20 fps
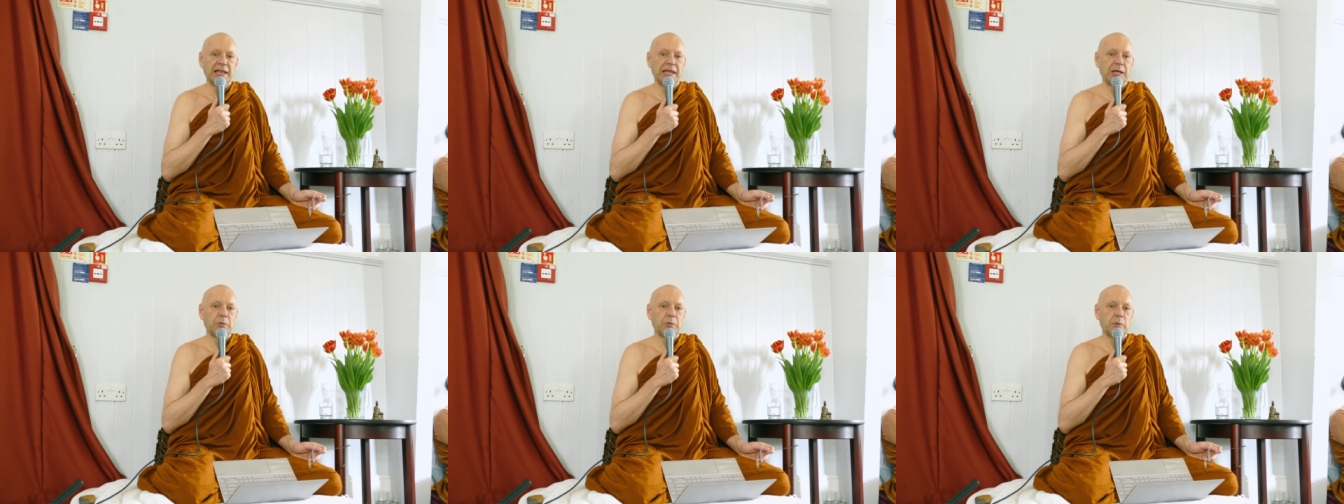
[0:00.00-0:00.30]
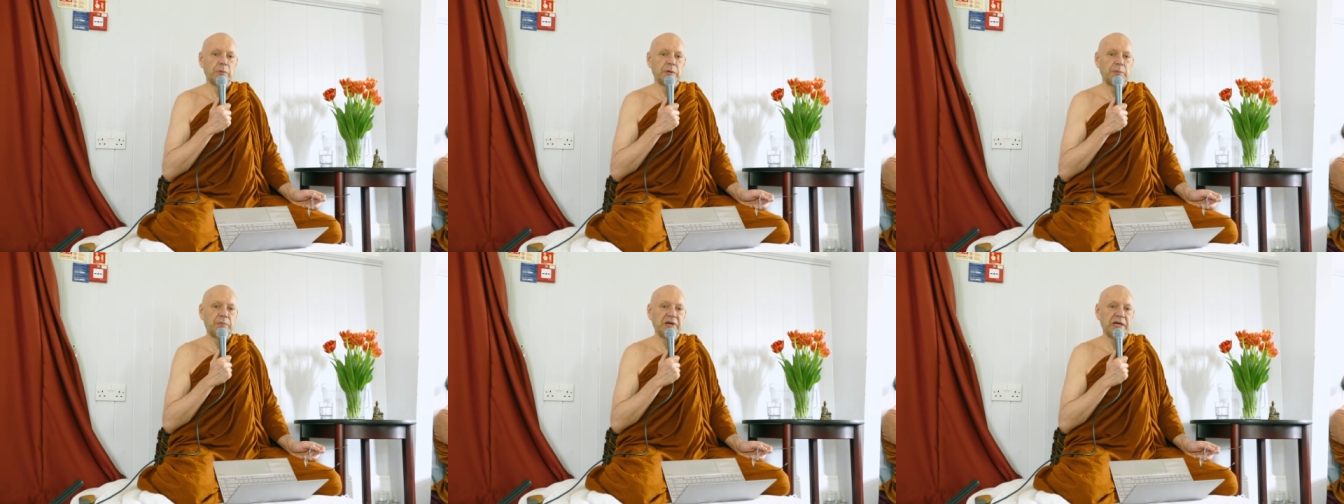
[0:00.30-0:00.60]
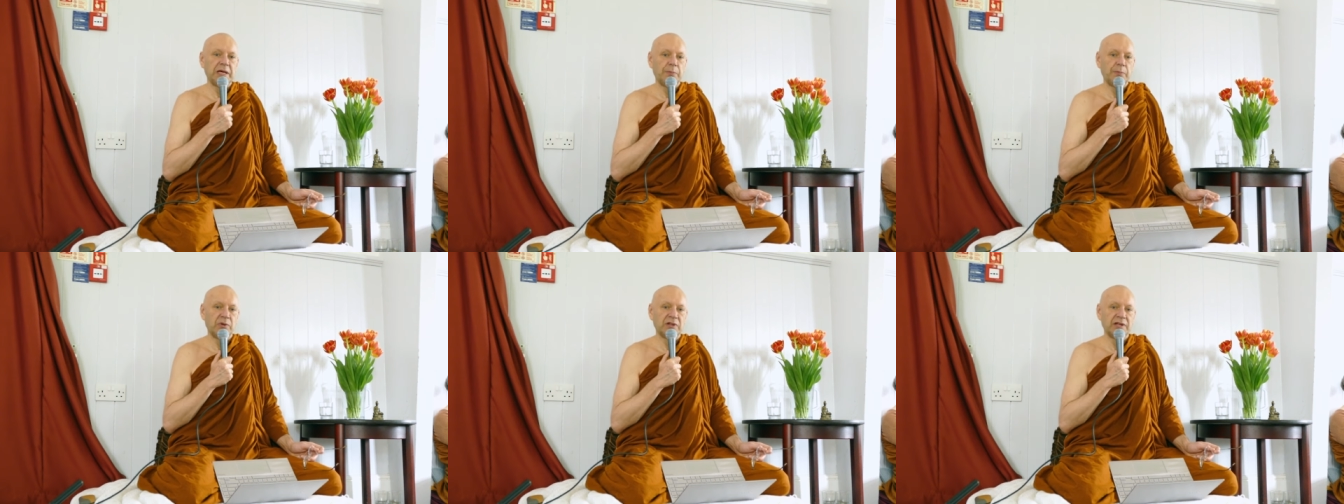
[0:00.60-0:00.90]
There will be
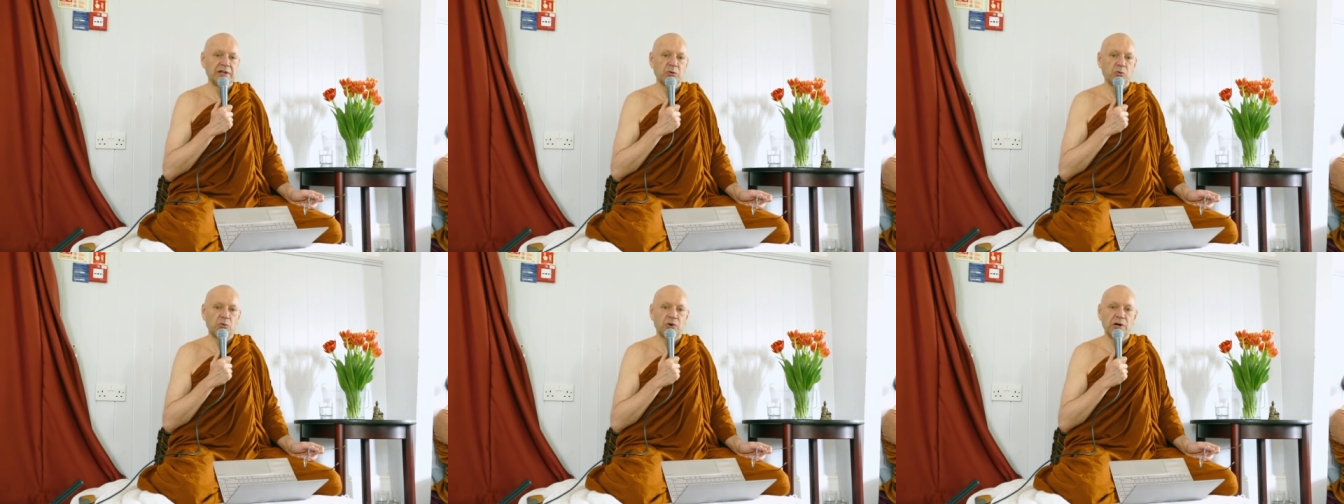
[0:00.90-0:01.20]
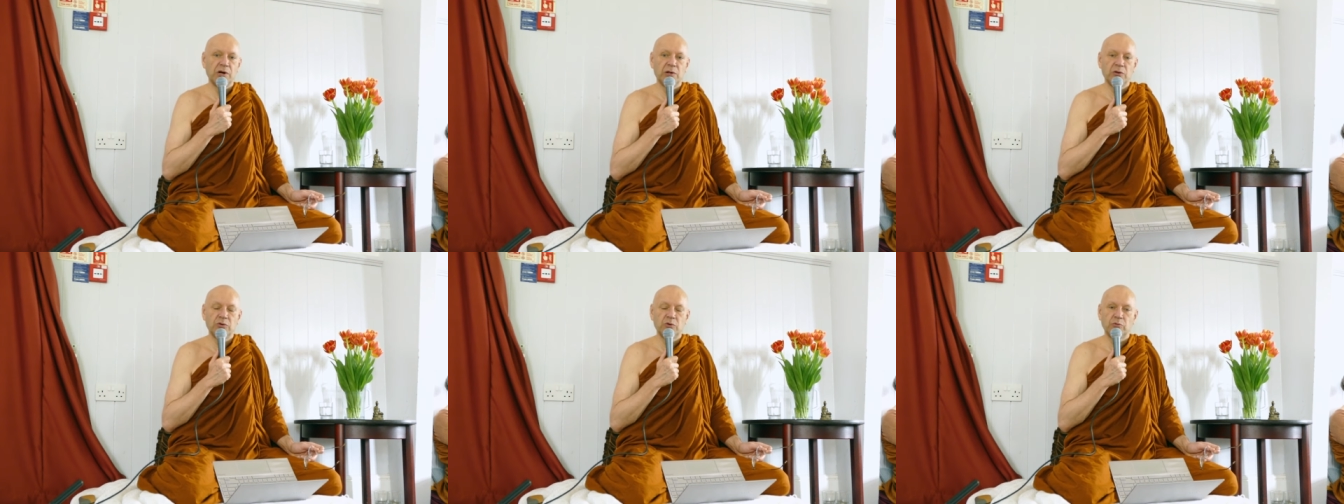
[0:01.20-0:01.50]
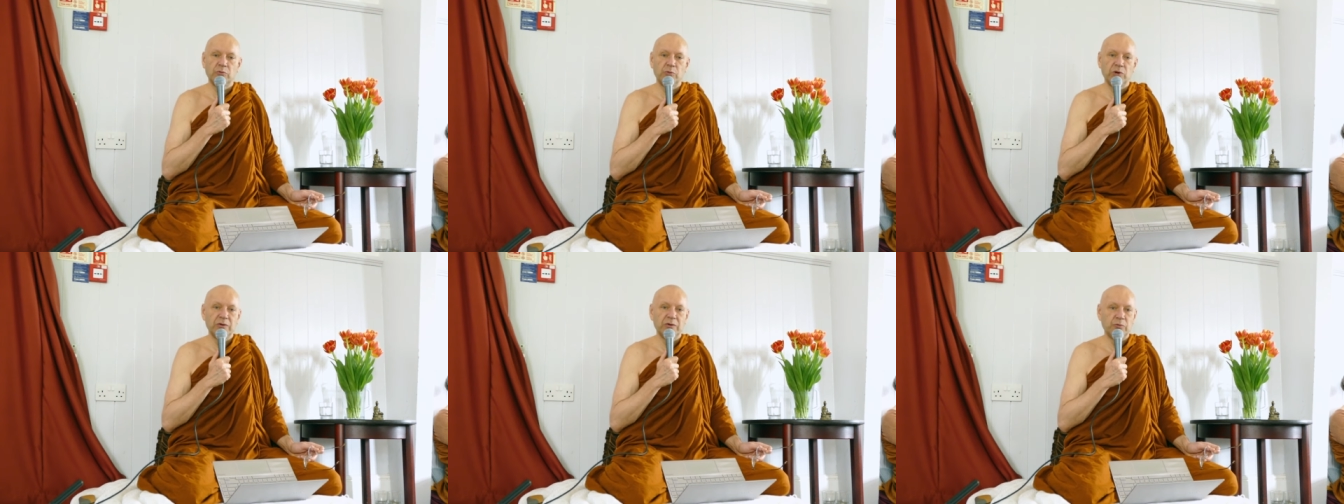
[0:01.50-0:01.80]
people in the world who
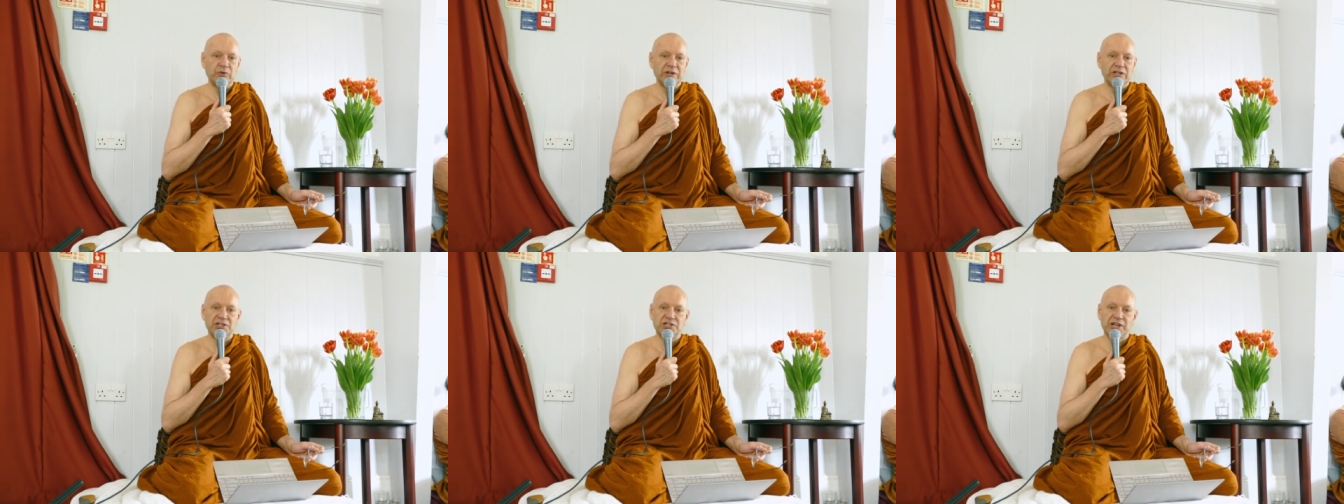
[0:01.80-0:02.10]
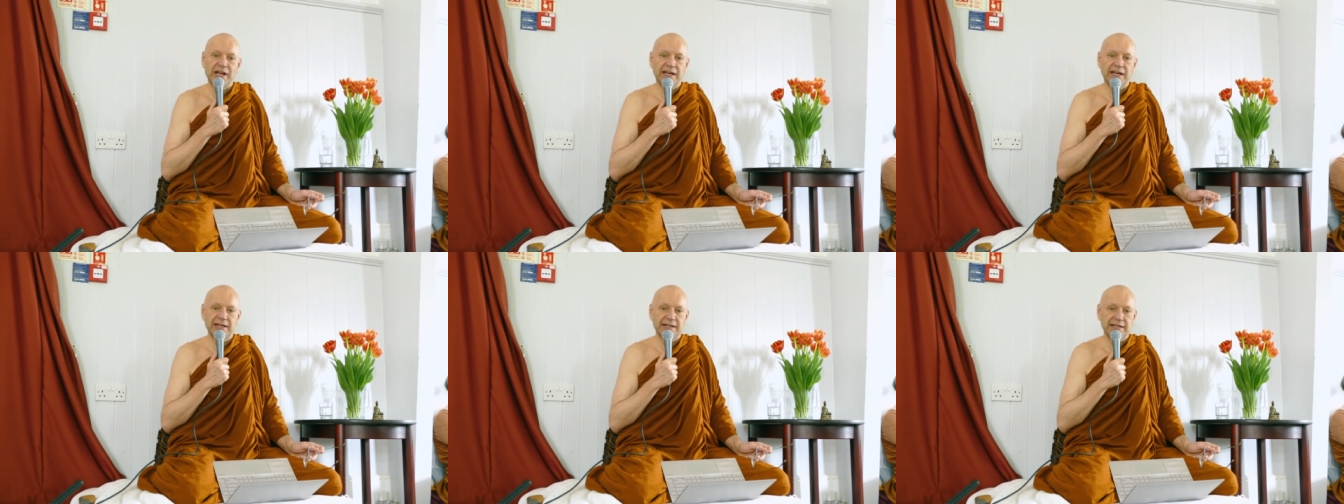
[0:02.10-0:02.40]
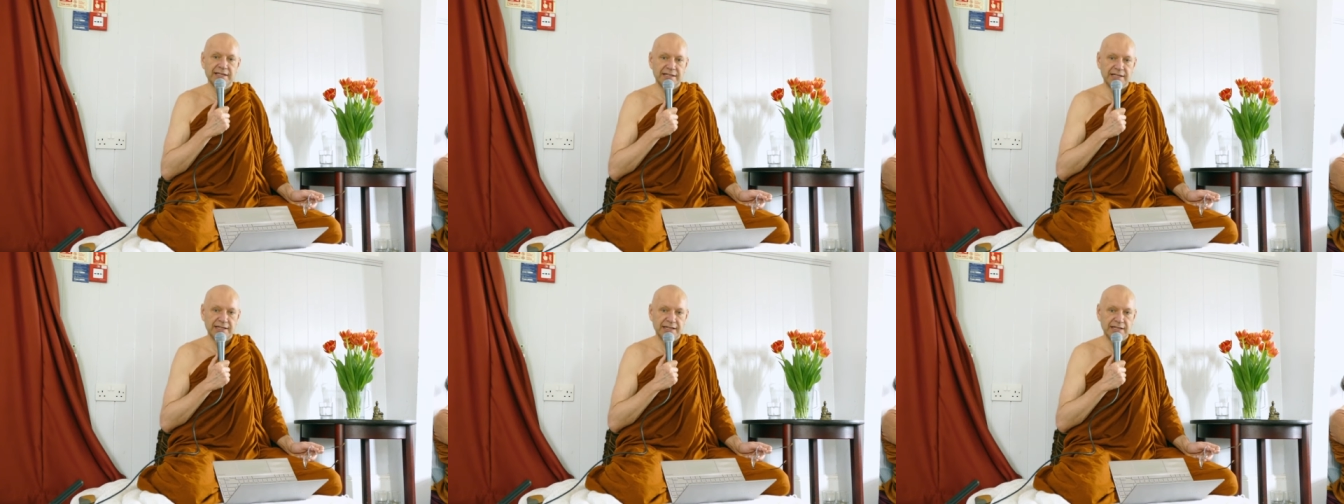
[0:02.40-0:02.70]
will reject
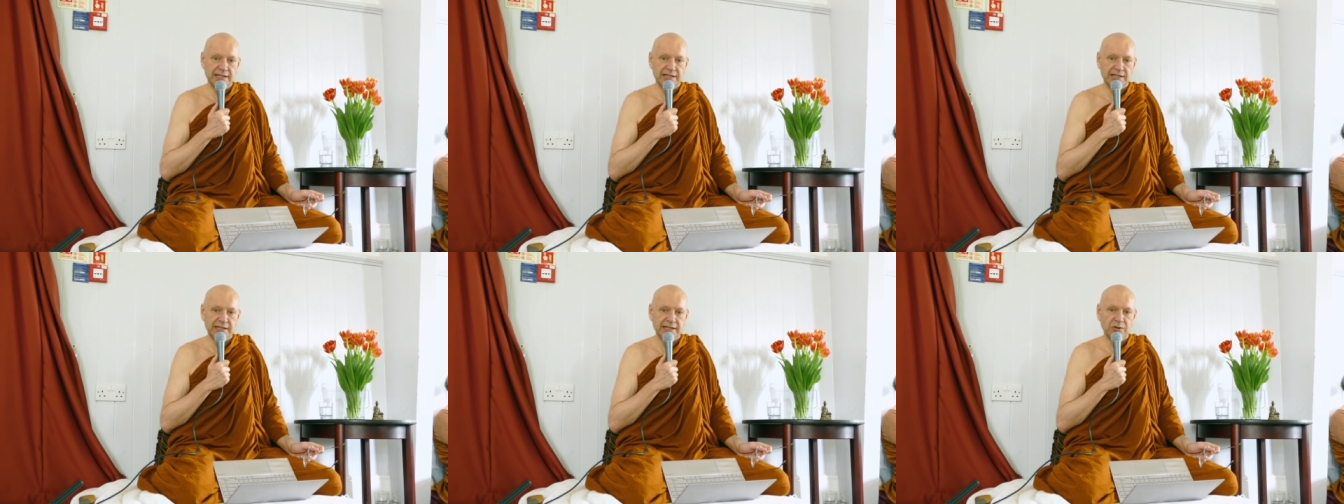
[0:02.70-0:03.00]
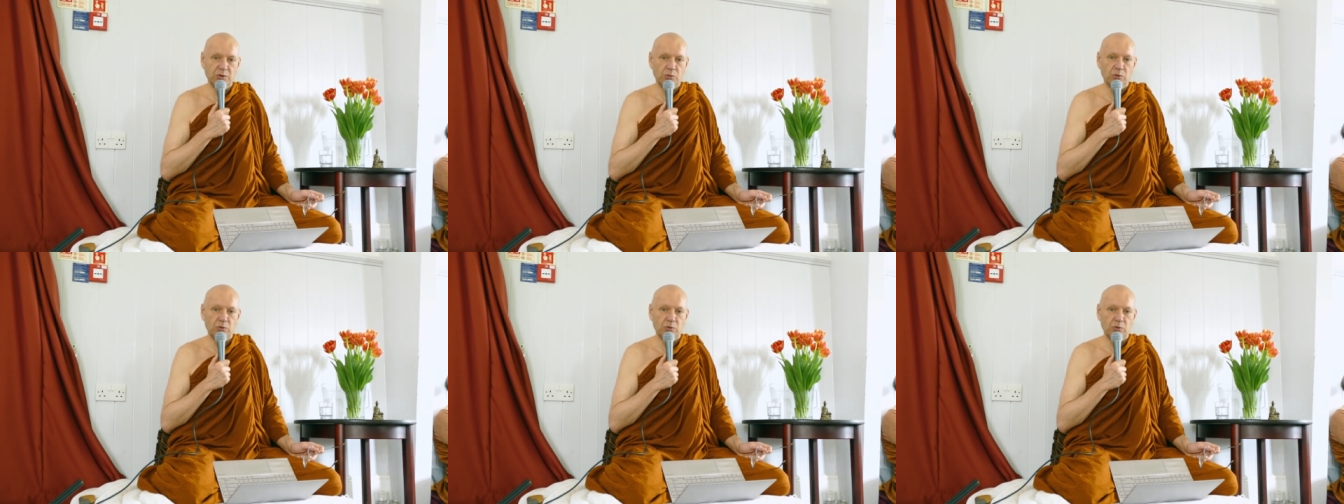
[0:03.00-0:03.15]
his teaching,